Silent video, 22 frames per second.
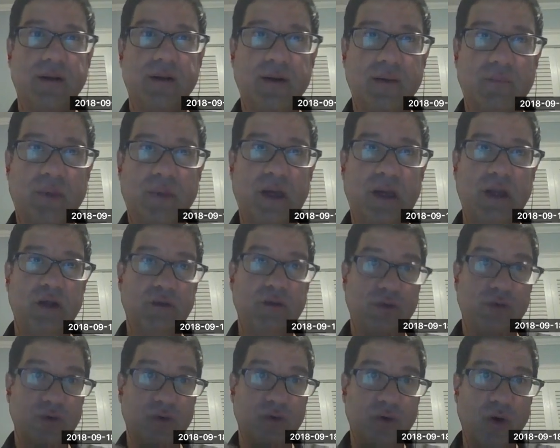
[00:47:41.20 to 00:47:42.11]
but
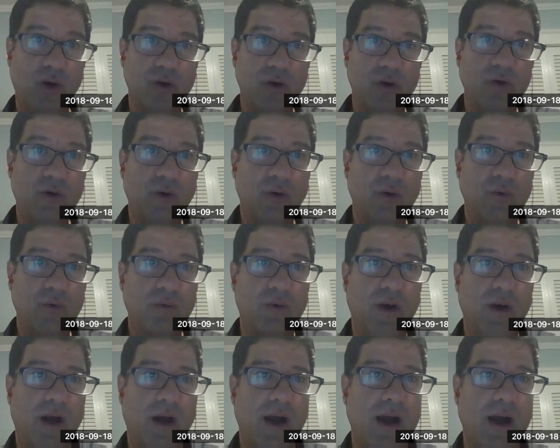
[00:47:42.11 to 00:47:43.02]
if you don't
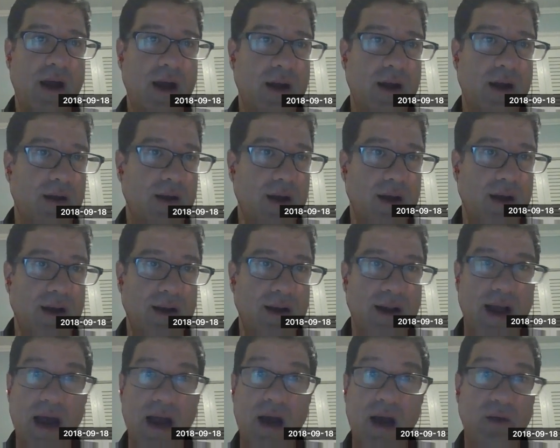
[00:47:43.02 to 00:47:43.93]
know
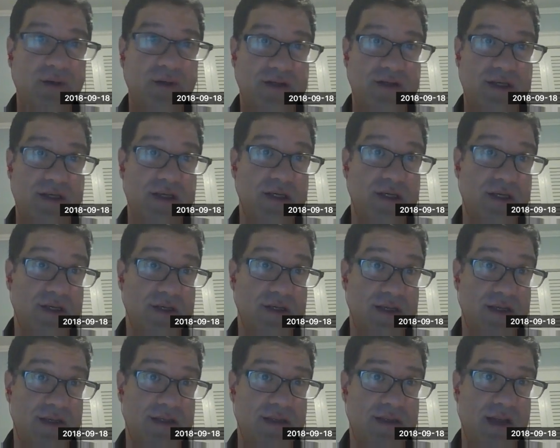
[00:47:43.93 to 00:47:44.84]
how
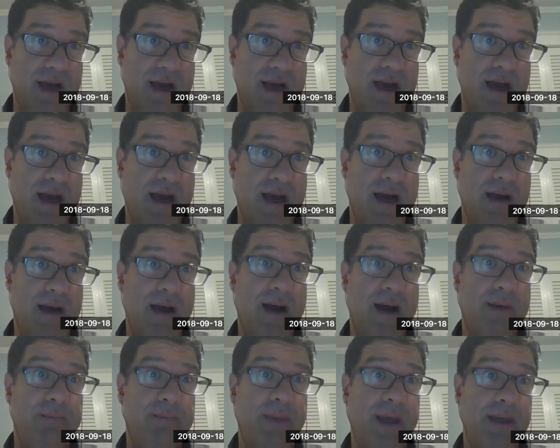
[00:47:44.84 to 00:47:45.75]
decisions
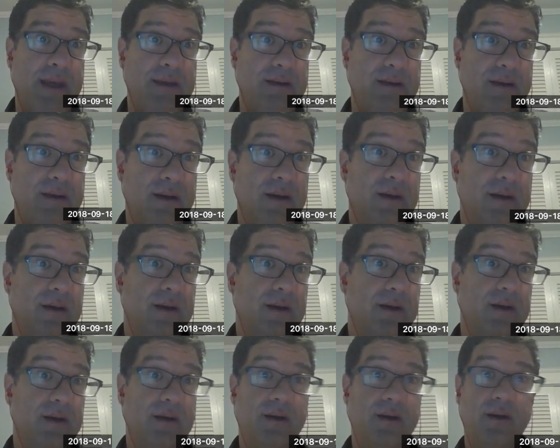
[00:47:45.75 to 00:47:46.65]
are made,
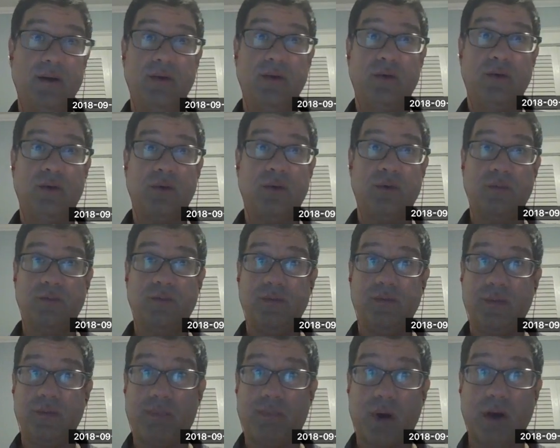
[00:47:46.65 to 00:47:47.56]

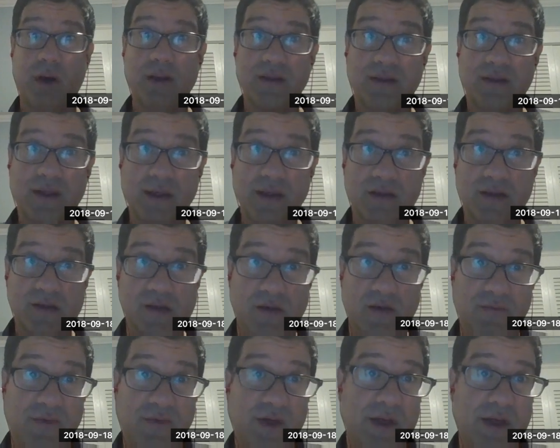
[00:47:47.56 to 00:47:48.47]
the politics
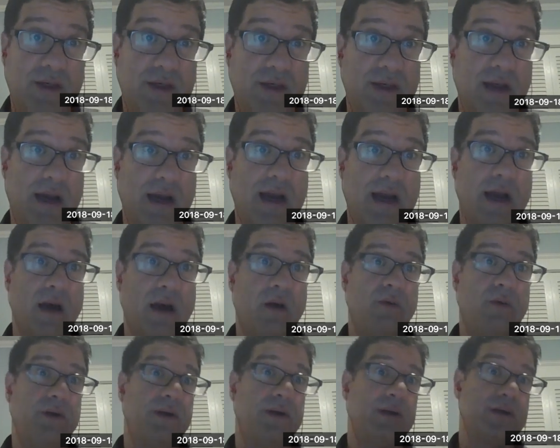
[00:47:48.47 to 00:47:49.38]
of it,
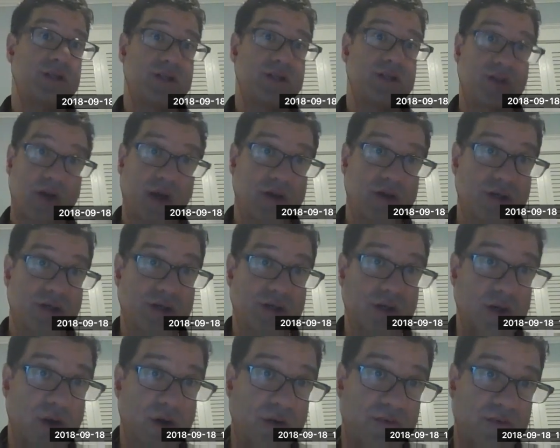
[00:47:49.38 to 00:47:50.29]
how the
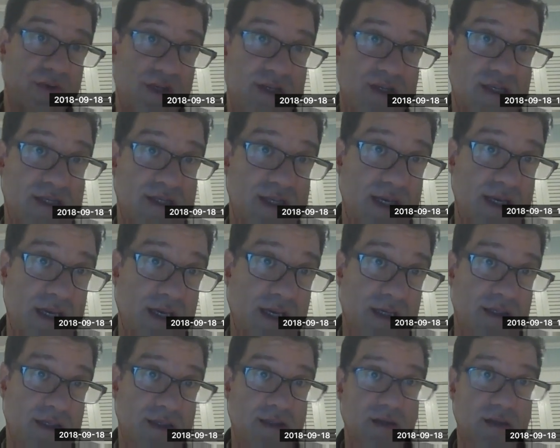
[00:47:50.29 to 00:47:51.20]
structure of the
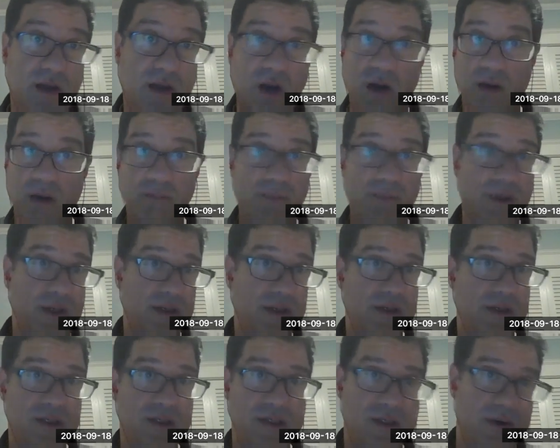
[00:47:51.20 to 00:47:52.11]
state and
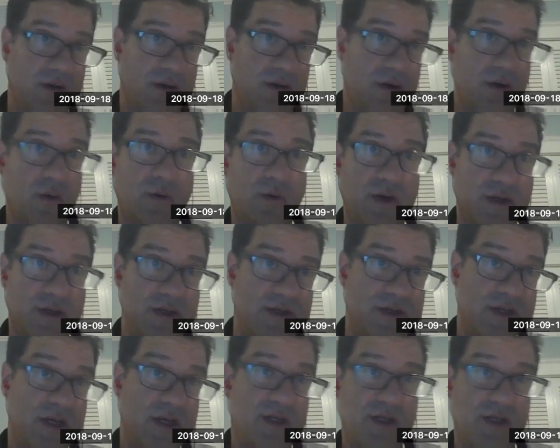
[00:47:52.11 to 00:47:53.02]
companies,
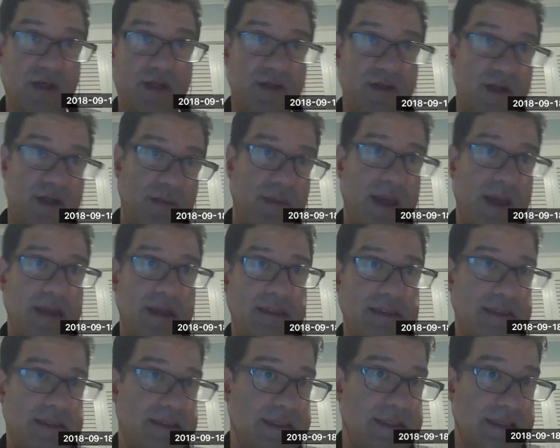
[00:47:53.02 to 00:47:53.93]
organizationally, they make
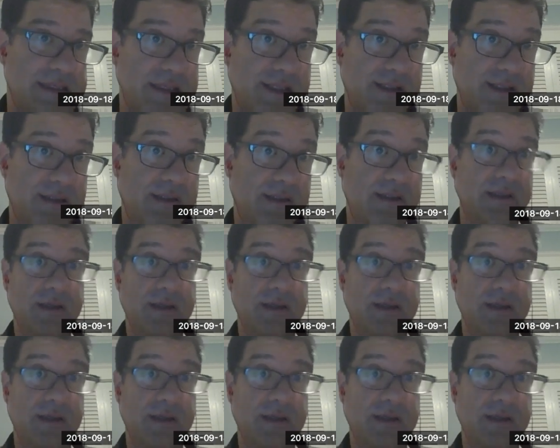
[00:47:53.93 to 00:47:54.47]
the decisions,